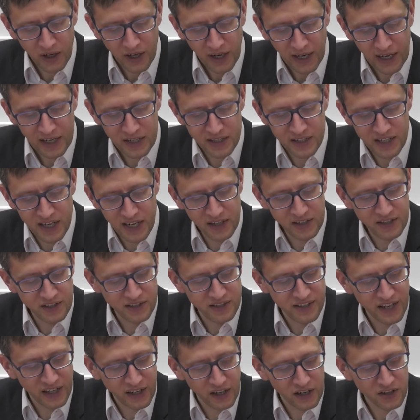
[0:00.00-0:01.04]
Indeed,
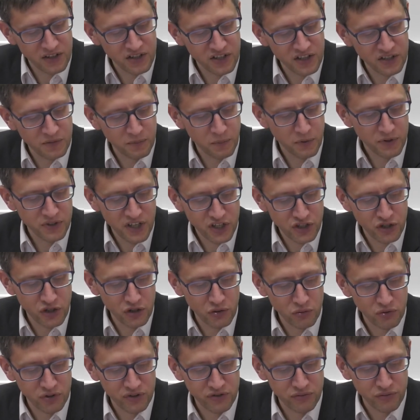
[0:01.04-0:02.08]
Dickens's
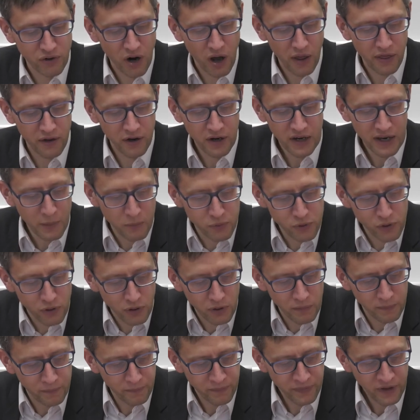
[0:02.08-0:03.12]
position was rather
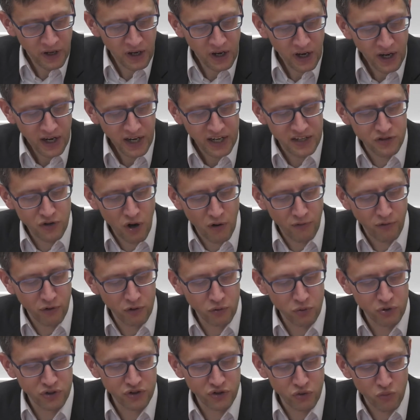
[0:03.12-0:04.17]
liberal. His novel
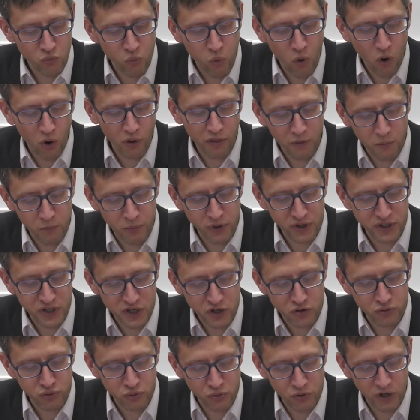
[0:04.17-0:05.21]
was to warn the
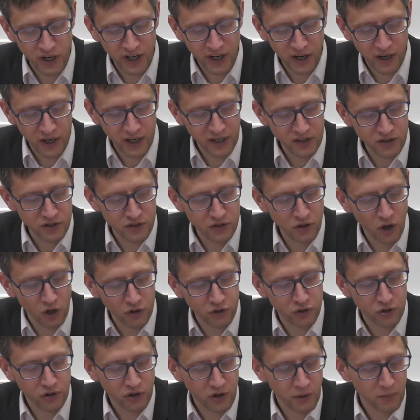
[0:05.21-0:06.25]
British ruling elites
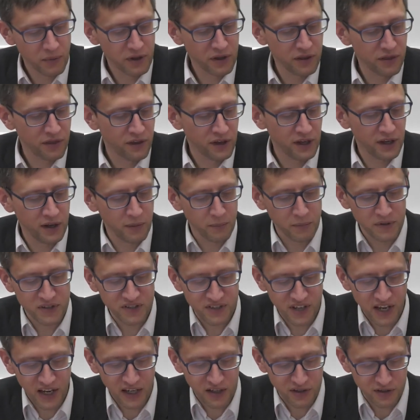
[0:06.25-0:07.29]
not to commit the
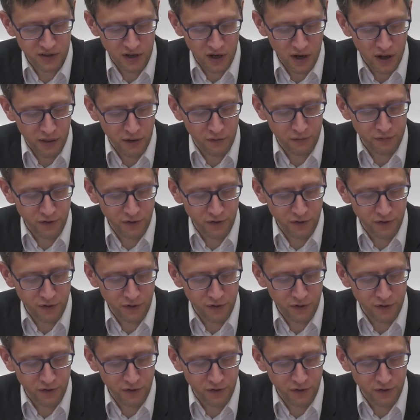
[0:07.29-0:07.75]
mistakes the